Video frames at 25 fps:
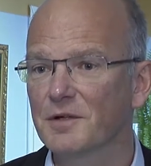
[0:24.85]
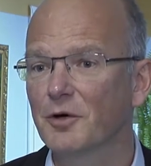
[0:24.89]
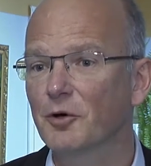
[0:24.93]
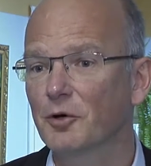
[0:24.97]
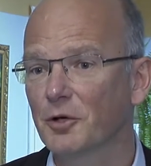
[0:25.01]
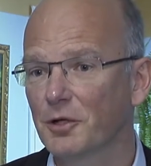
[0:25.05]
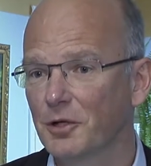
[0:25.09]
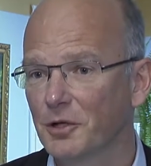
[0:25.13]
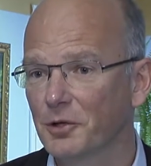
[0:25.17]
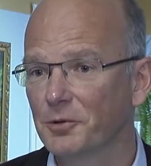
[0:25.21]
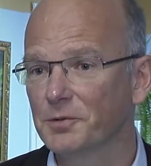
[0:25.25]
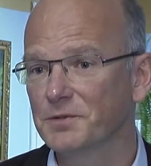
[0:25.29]
how
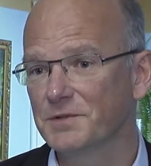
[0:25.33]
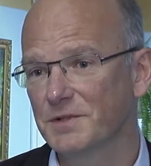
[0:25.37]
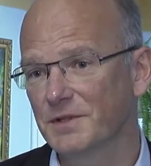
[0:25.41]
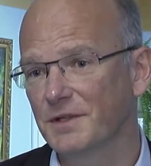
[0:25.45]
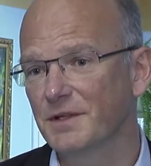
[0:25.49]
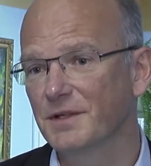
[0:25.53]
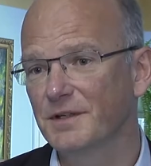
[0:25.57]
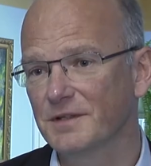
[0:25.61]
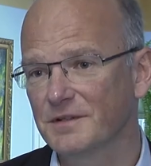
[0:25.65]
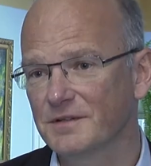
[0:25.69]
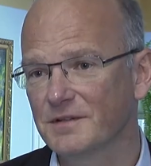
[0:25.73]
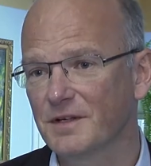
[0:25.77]
close
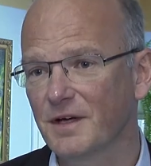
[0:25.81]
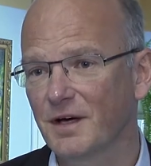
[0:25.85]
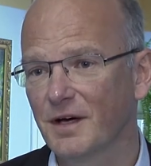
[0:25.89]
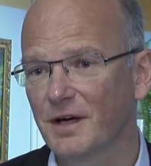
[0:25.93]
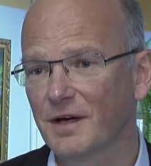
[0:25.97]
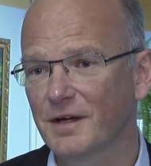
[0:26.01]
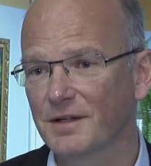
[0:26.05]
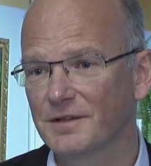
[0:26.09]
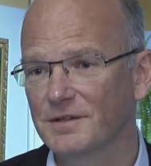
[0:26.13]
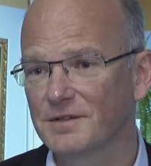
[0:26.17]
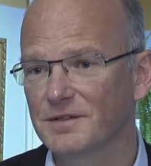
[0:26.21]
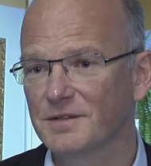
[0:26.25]
it is. Yeah,
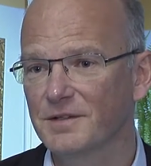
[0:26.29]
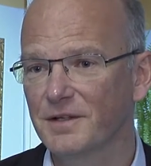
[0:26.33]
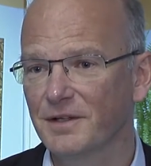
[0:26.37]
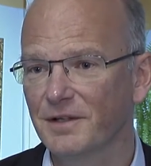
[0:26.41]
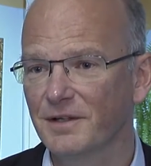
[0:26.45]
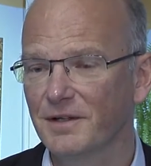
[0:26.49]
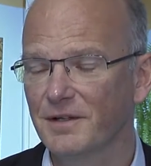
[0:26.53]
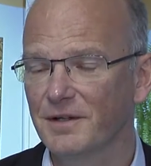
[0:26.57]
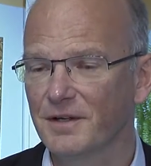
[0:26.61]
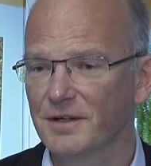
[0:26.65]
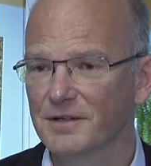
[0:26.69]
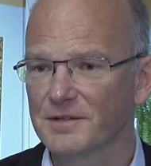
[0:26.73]
and
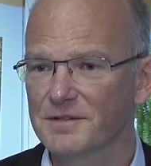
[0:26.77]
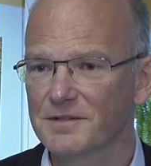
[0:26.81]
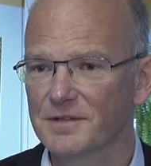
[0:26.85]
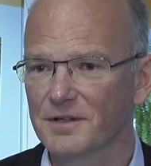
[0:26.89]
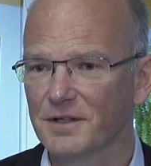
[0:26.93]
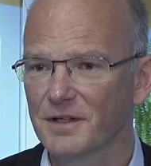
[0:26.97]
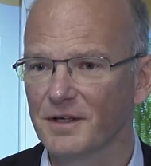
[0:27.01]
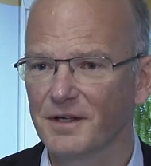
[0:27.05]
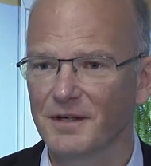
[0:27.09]
still there's